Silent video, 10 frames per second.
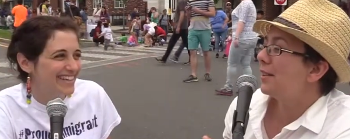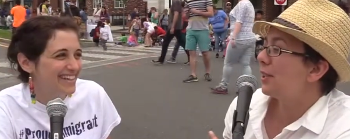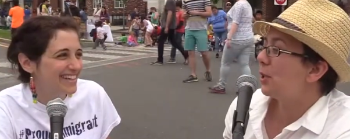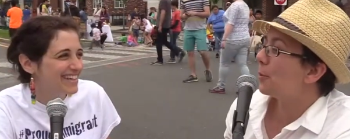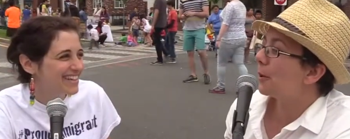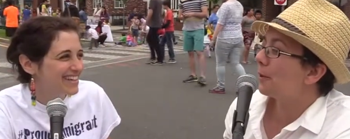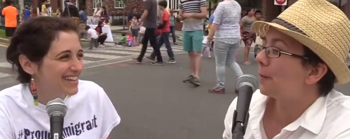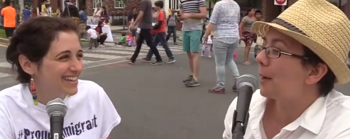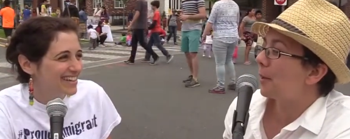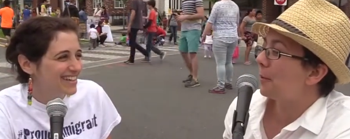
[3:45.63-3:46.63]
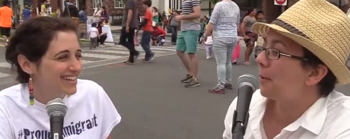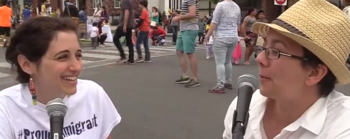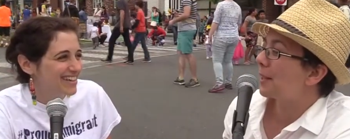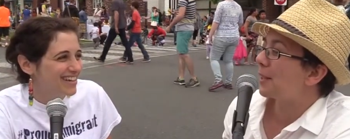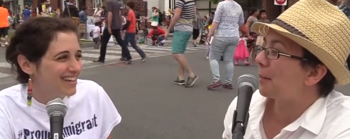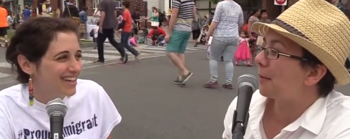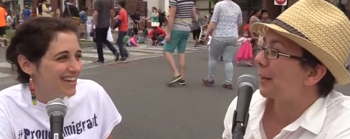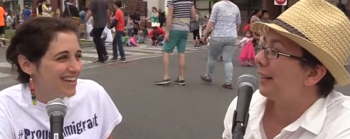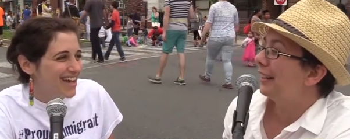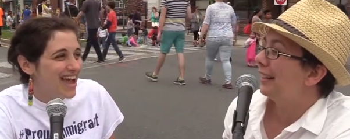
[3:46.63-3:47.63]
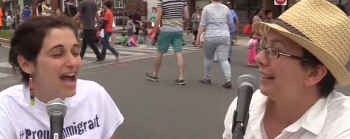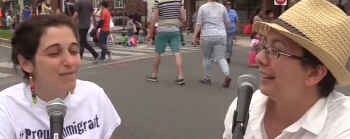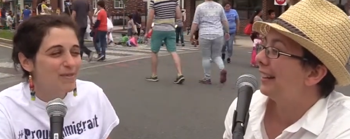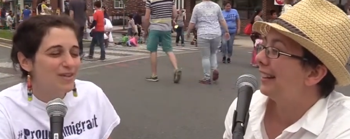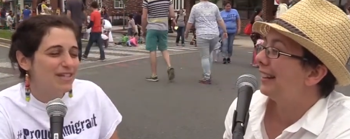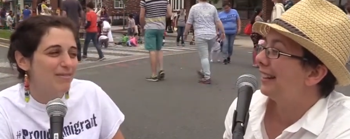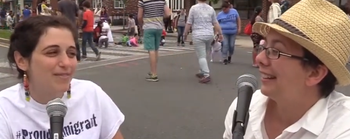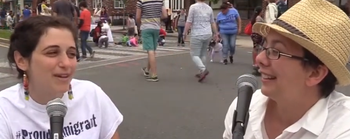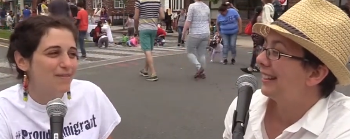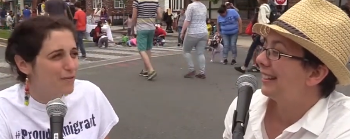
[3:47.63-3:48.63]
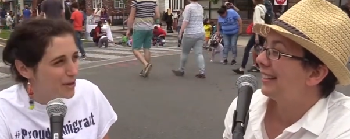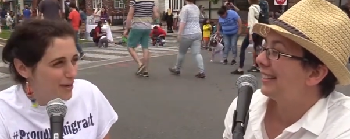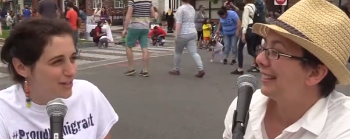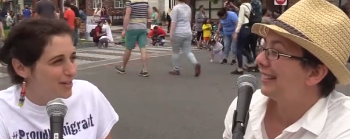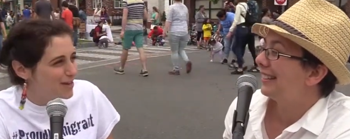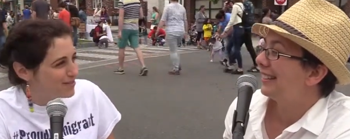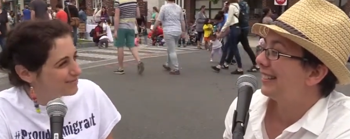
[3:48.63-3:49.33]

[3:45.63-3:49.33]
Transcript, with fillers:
Speaker 1: did you or your family move to Somerville?
Speaker 2: I moved to Somerville 4 years ago.